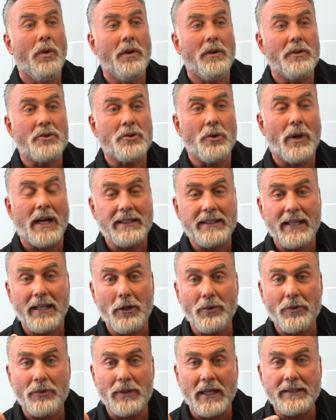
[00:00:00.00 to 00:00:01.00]
So I
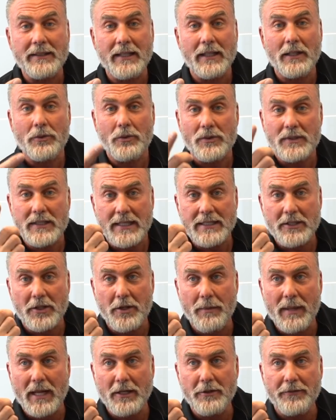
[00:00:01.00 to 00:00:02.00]
tell those guys at the
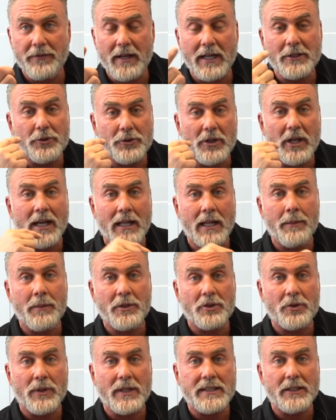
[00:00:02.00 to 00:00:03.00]
manufacturer that I'm
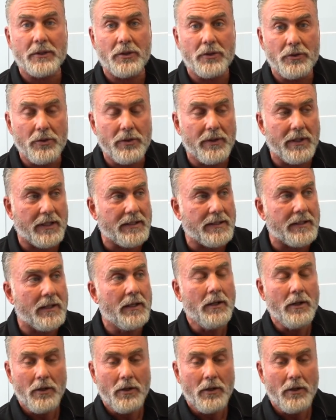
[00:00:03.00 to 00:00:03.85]
interested to do this.